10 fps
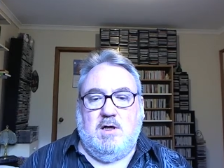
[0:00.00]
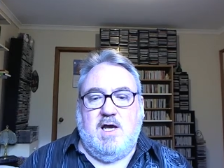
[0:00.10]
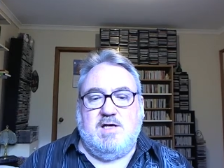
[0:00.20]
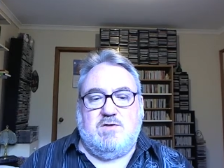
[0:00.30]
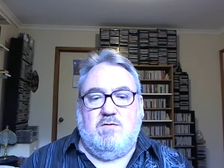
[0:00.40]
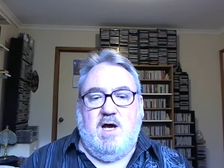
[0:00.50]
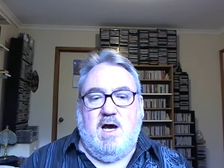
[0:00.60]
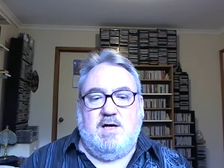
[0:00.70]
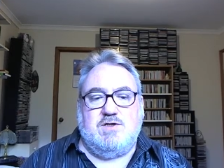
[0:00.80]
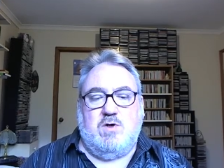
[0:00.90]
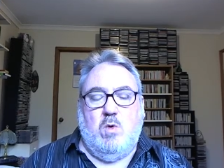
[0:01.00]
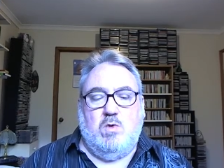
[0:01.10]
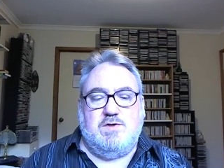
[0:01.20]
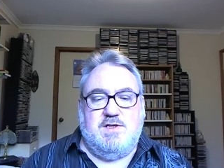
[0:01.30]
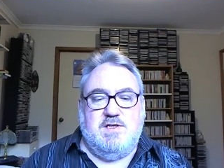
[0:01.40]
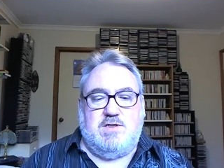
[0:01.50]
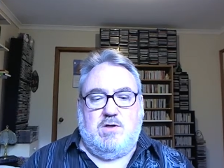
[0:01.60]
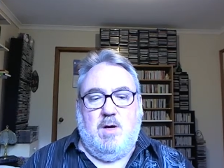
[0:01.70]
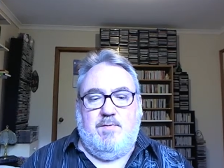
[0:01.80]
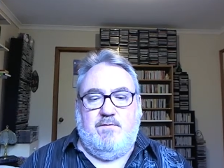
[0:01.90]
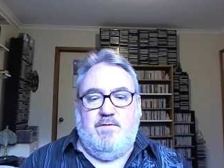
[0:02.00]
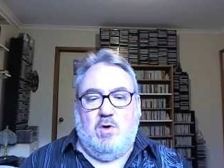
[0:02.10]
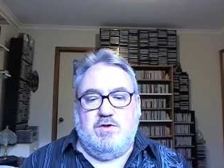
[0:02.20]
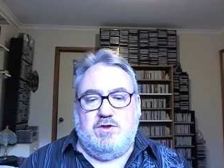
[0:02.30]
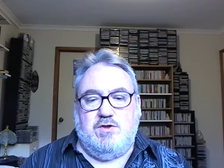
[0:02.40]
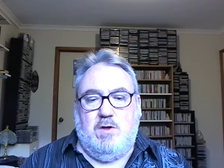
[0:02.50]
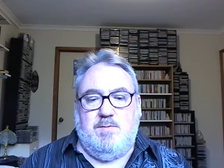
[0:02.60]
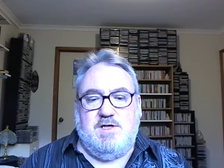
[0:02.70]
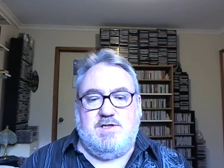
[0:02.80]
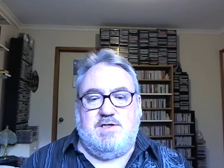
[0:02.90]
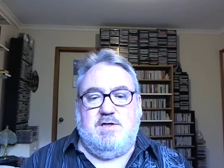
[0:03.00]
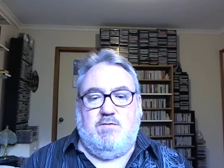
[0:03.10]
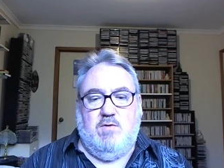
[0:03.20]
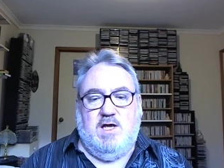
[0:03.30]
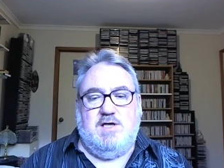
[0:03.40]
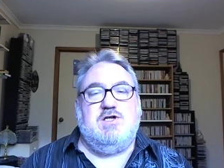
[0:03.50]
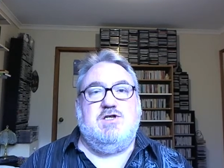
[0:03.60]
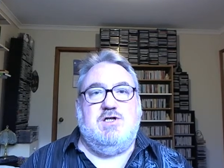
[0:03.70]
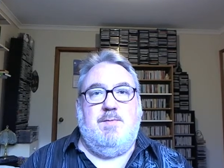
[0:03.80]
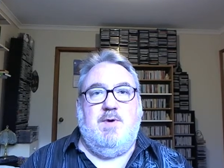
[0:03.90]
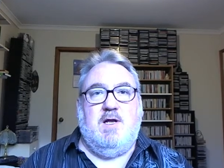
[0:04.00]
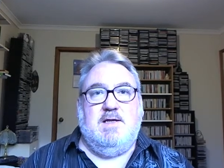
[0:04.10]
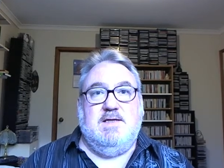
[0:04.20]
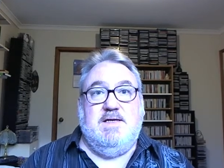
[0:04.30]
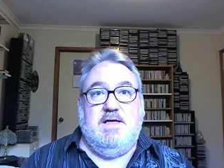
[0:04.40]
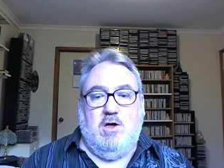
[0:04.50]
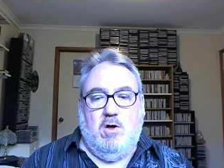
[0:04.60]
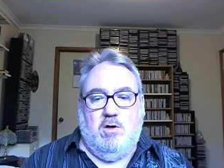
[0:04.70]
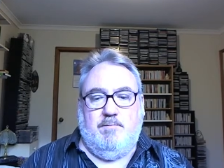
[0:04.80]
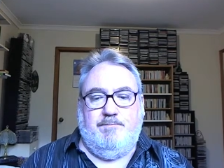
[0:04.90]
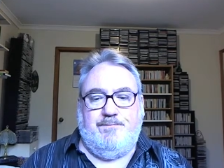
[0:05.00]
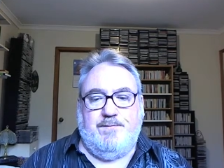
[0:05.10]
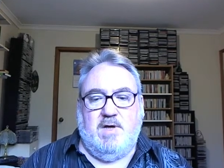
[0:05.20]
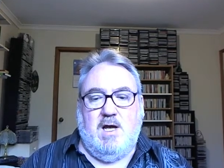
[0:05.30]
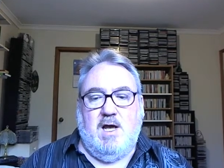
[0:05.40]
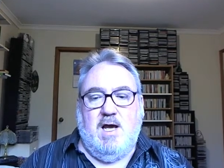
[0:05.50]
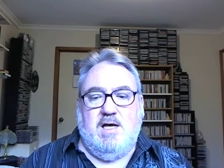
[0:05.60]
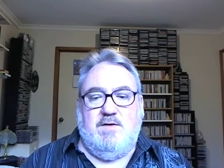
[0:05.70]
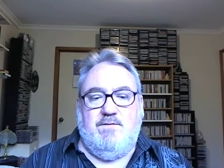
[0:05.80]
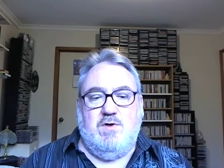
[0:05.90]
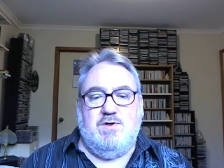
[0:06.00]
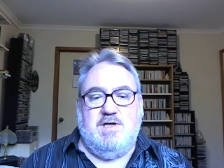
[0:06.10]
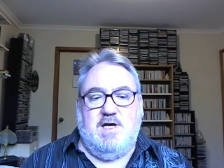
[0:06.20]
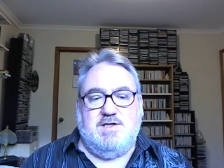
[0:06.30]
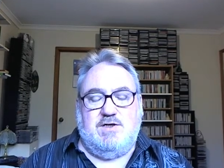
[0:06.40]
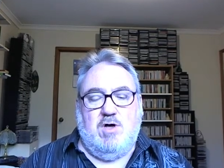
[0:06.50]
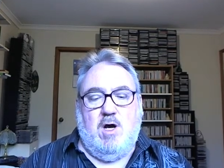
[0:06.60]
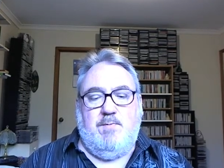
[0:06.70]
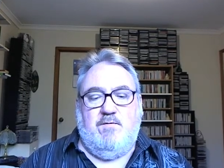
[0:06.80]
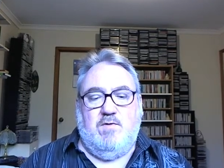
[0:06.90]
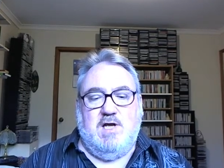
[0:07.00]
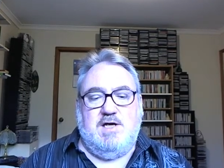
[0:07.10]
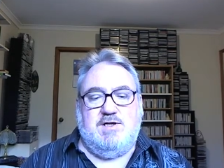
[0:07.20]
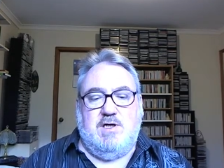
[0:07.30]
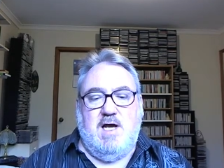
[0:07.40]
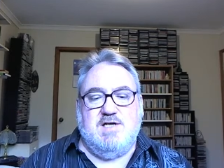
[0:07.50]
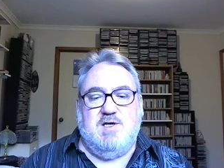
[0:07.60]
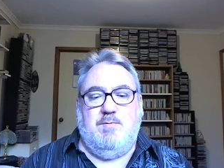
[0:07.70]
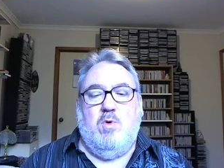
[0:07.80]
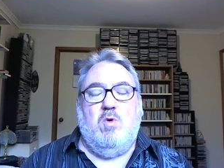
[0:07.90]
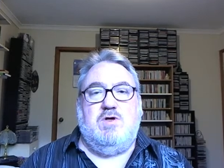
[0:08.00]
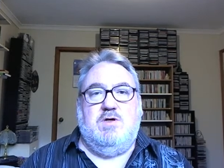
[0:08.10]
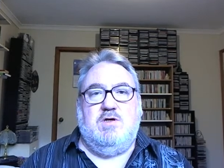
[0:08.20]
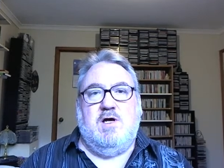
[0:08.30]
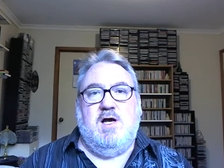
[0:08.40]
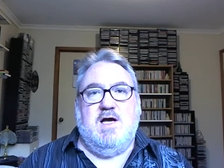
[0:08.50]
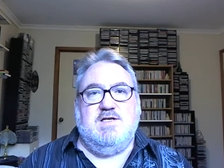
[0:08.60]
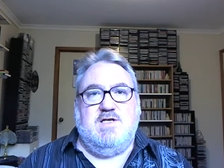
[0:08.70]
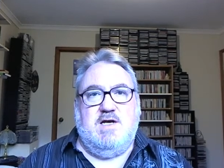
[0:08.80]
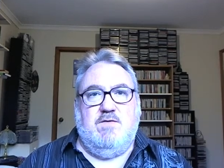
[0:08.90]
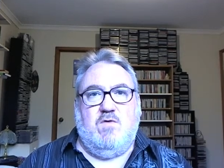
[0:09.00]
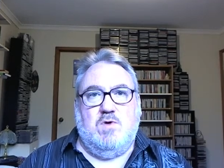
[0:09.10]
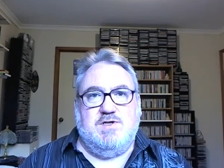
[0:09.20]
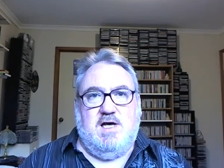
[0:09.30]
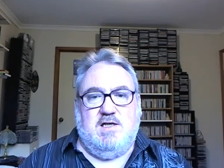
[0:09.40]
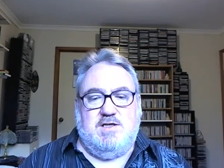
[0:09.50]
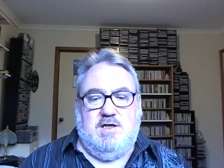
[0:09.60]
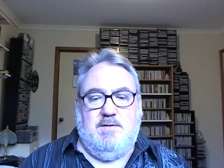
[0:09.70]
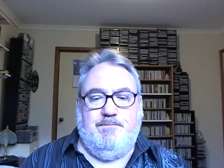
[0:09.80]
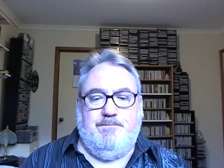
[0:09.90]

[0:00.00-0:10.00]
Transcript: Castoriadis calls this type of non-deterministic relationship leaning on, and he views it as a type of relation as important as that of causality.